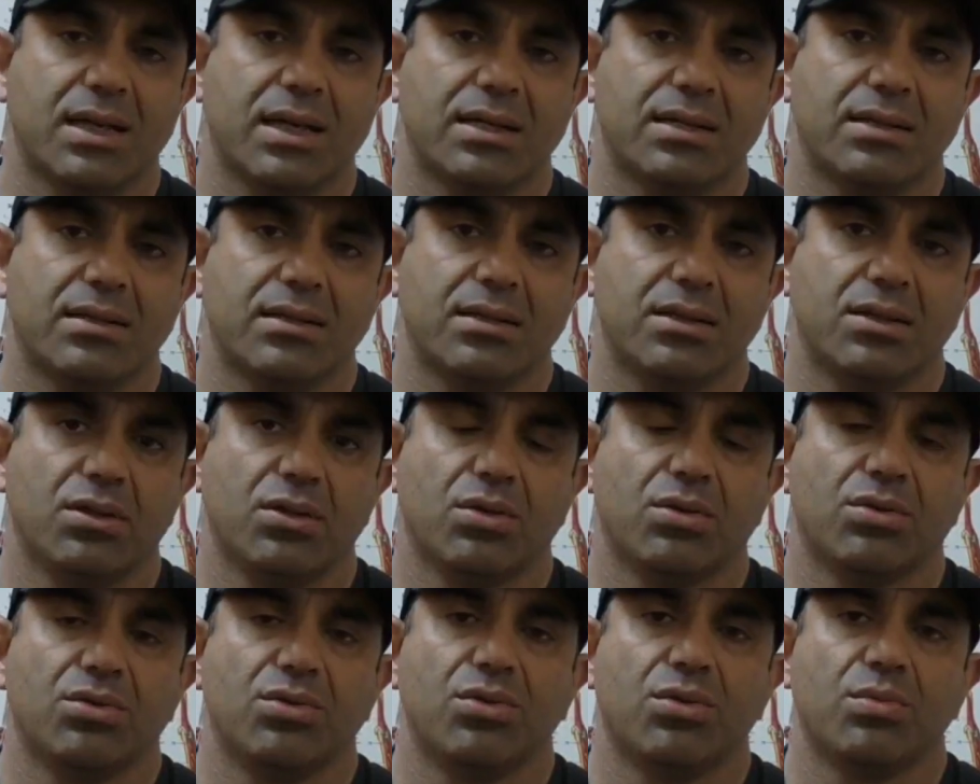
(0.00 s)
and
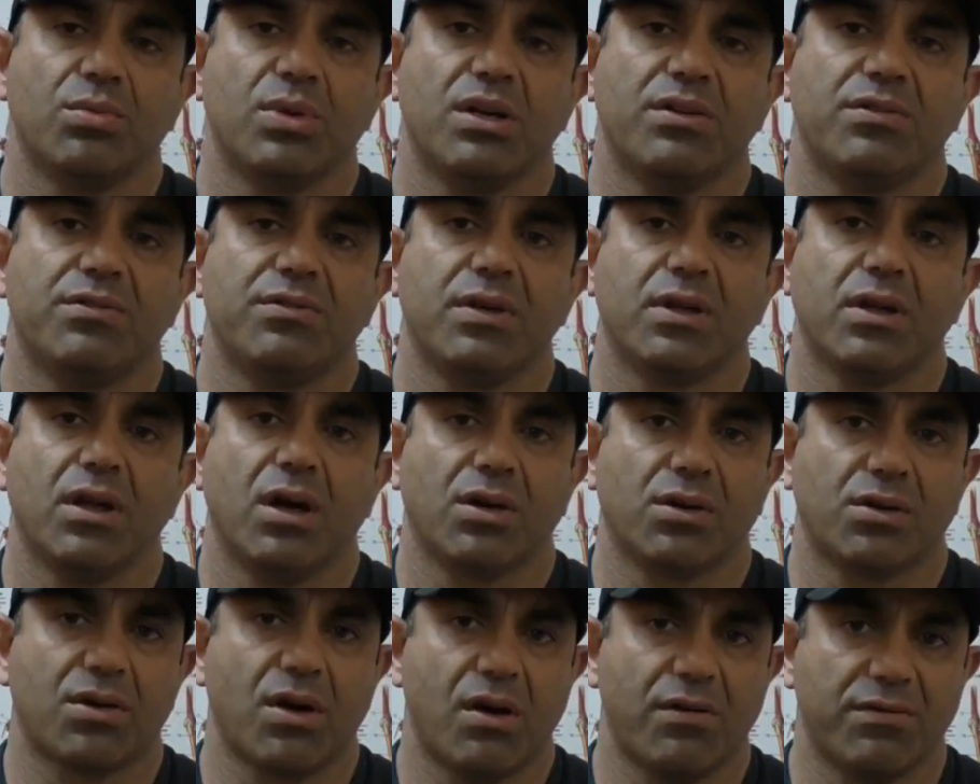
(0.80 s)
you may feel
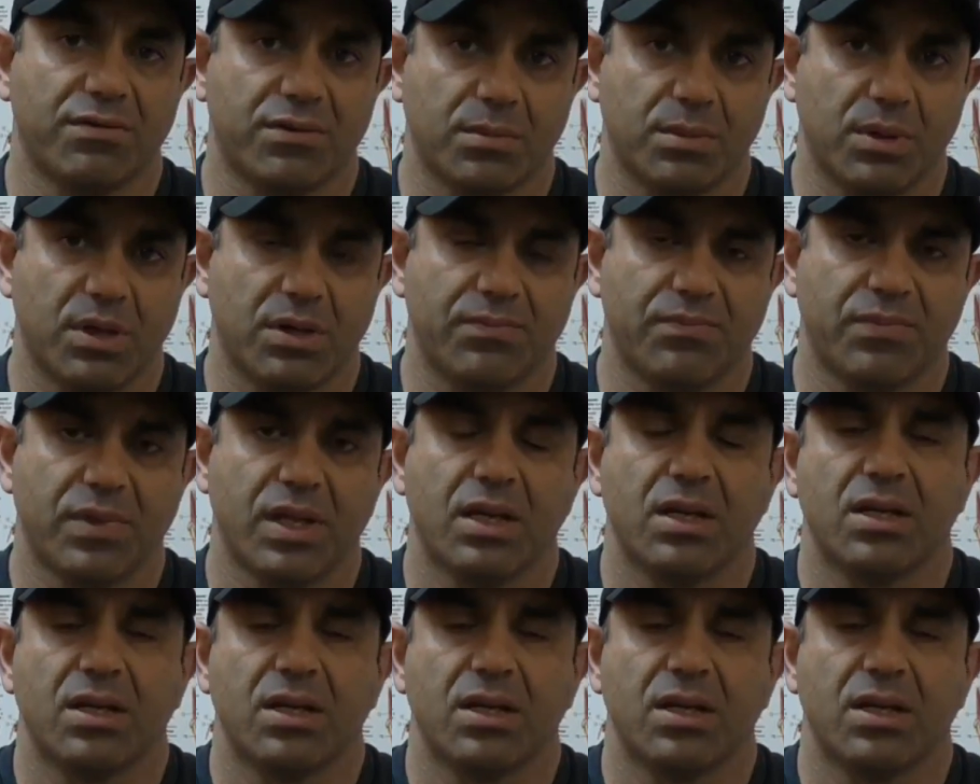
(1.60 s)
uncomfortable.